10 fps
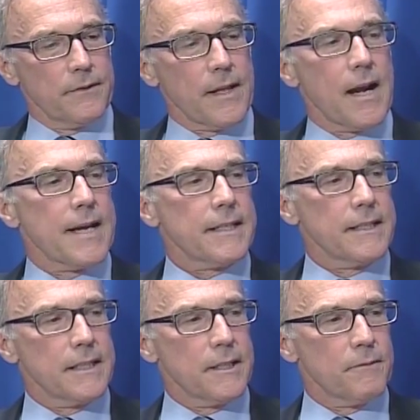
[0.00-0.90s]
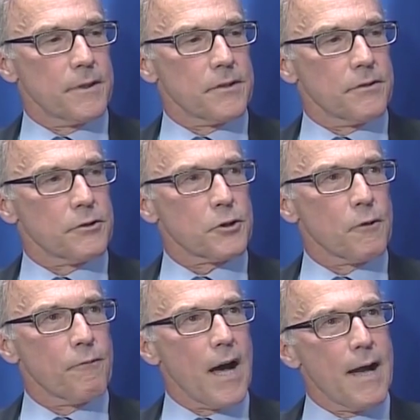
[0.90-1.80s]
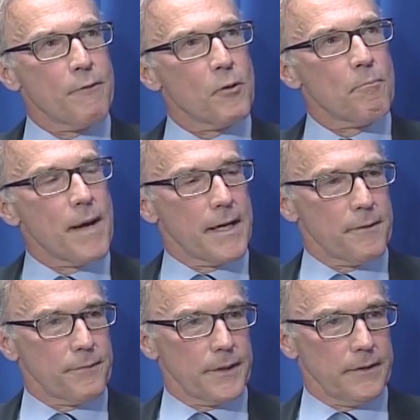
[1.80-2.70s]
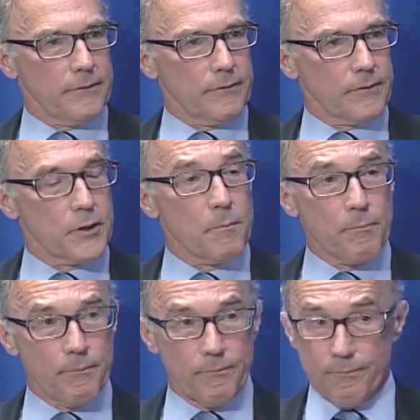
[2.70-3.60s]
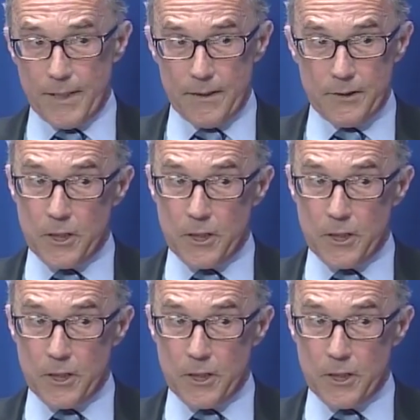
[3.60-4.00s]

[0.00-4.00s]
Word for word: that I can give a survival benefit compared.